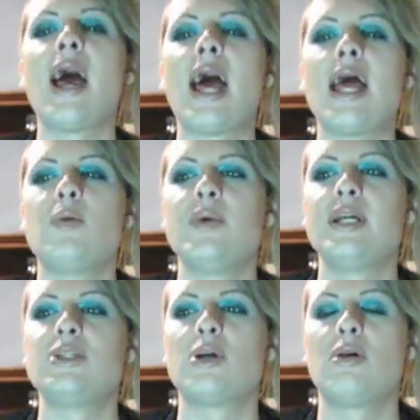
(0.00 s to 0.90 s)
and
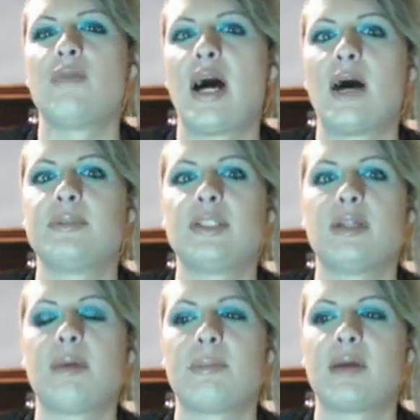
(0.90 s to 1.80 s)
we drove up to
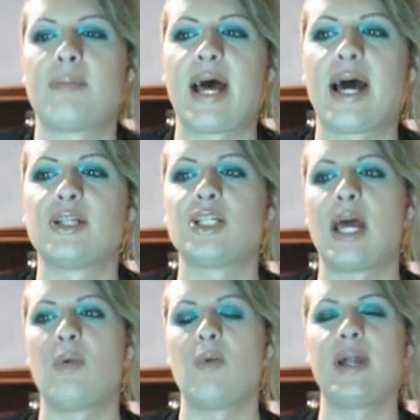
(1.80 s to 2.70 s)
the pumpkin patch
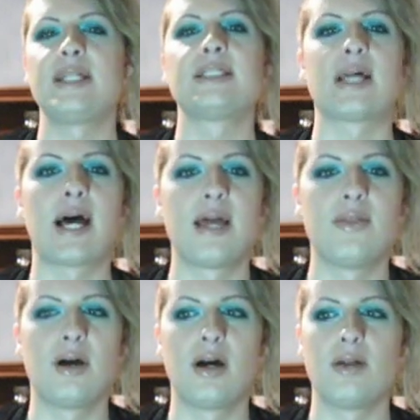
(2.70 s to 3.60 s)
and we went inside
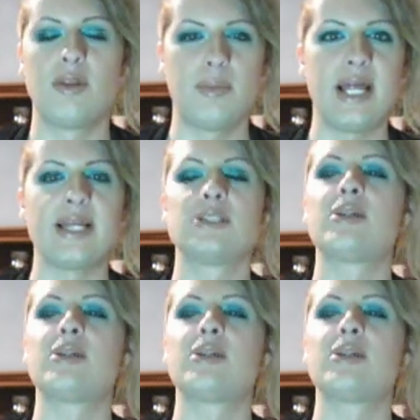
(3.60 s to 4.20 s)
the, the place.